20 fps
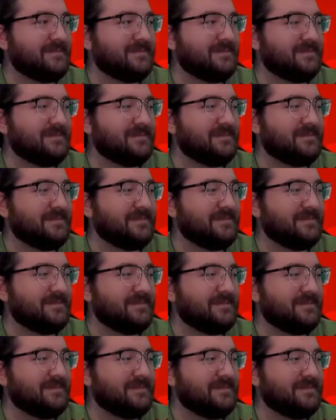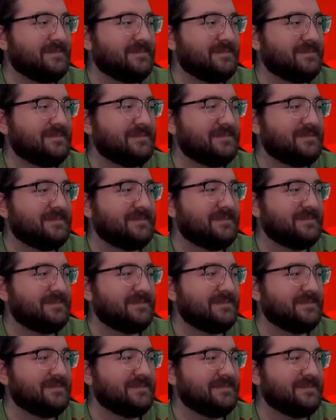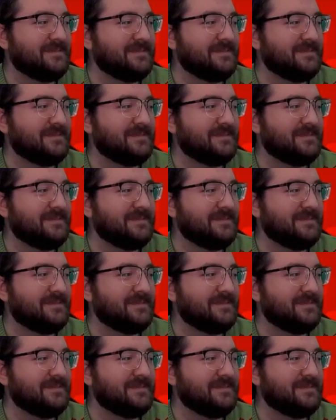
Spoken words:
The person shown says nothing.